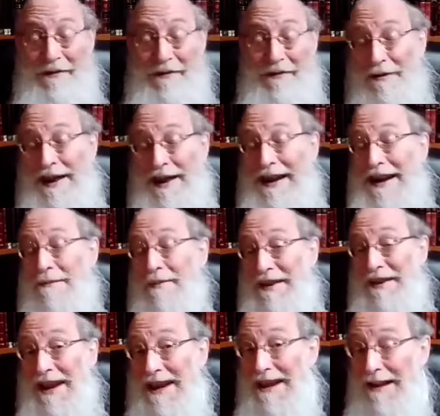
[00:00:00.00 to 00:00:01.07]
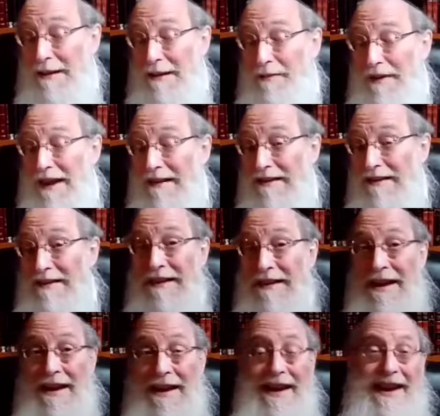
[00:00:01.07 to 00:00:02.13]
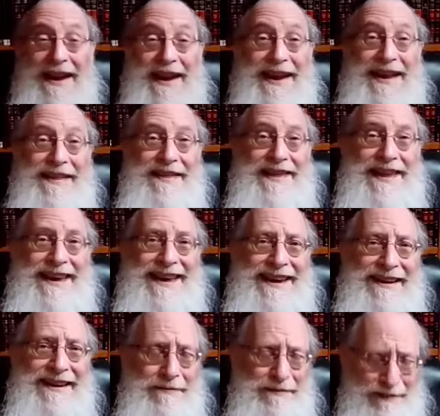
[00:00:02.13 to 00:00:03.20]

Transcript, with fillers: for sure not any particular place in the